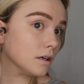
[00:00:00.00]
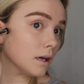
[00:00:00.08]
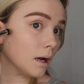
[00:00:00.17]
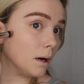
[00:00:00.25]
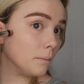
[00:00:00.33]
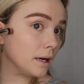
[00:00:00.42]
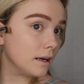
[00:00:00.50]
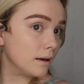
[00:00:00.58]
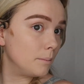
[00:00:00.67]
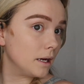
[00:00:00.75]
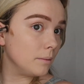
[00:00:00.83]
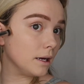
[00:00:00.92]
Get all my
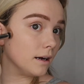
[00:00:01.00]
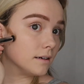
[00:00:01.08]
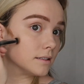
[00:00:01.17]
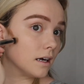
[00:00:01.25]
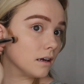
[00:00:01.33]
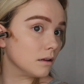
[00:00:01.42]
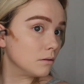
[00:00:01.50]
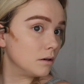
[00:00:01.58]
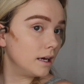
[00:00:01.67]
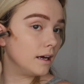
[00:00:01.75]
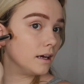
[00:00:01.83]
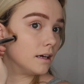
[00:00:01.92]
little baby hairs out of the
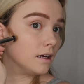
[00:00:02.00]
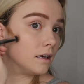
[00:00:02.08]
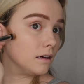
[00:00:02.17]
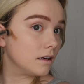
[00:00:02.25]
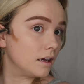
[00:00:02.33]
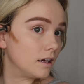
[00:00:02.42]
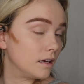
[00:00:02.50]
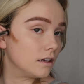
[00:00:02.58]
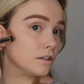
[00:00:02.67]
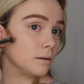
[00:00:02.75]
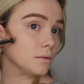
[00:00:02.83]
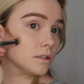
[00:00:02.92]
way,
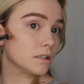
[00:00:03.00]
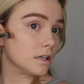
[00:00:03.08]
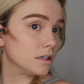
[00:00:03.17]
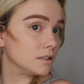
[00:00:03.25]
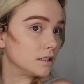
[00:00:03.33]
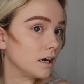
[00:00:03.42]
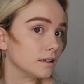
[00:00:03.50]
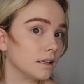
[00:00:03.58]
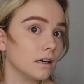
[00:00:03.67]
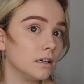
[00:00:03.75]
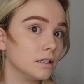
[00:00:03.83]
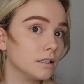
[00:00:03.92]
and I'm just gonna dot
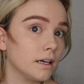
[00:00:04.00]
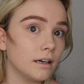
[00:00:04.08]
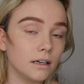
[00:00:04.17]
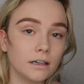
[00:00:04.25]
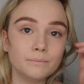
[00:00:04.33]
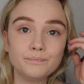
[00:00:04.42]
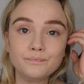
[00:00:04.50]
that on there.